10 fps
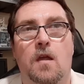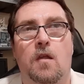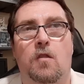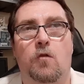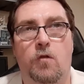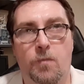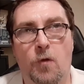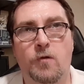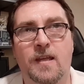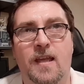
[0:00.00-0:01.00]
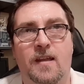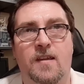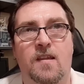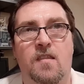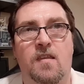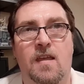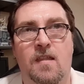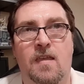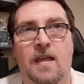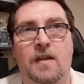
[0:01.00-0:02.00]
So Exploding Kittens
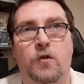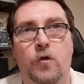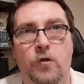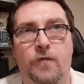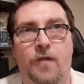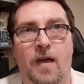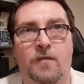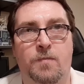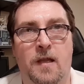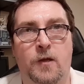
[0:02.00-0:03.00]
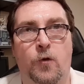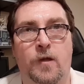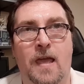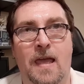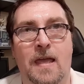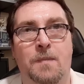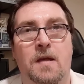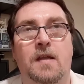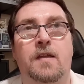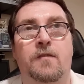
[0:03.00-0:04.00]
is a 2 to 5 player game
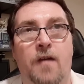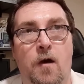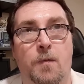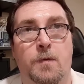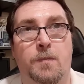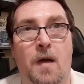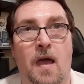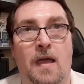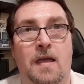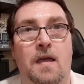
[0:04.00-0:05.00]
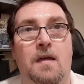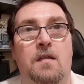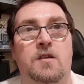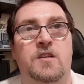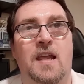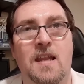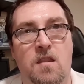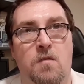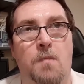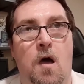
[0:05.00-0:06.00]
developed by Shane
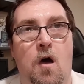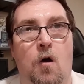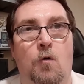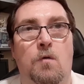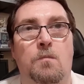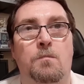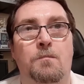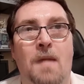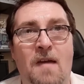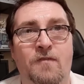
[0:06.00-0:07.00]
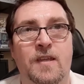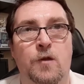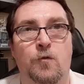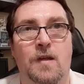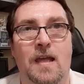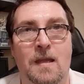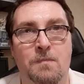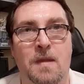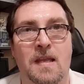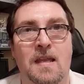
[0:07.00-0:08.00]
Small, Matthew
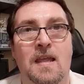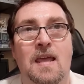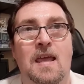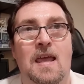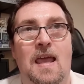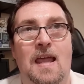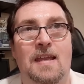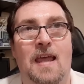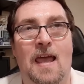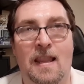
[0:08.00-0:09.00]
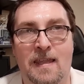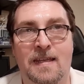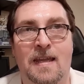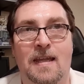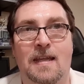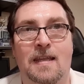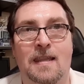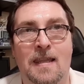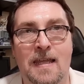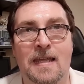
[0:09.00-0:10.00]
Inman, and Ellen
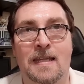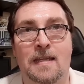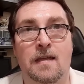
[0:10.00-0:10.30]
Lee.